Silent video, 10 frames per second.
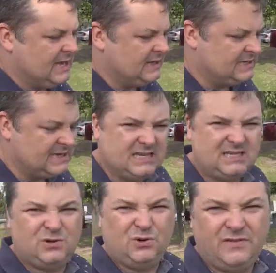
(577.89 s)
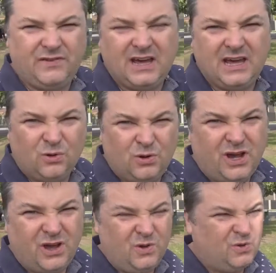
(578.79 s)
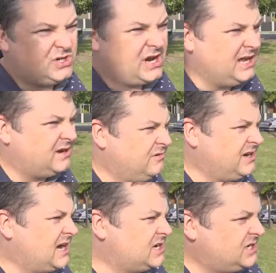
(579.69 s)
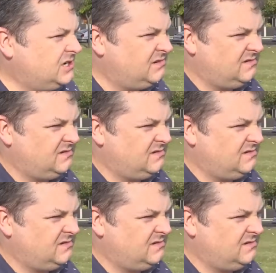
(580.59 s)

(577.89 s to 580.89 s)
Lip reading: This has sort of an auto shake reduction